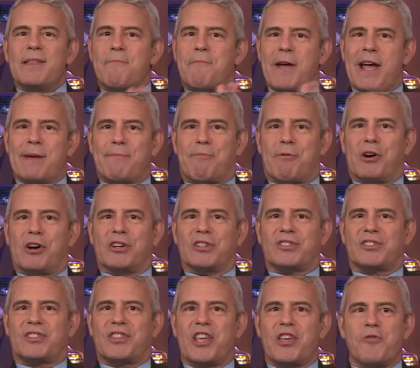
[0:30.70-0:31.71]
the
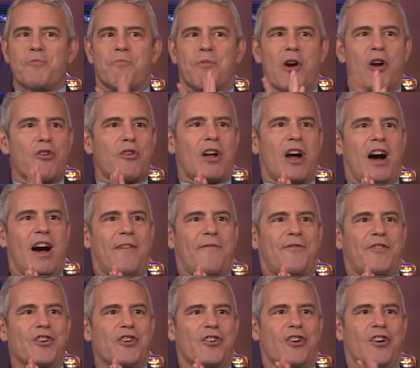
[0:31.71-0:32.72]
papers that you broke off
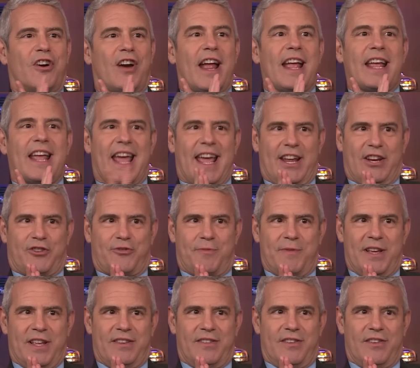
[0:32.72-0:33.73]
your
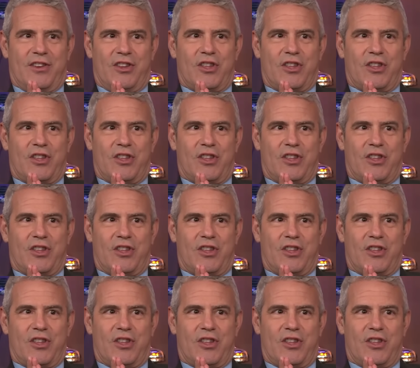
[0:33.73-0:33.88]
engagement.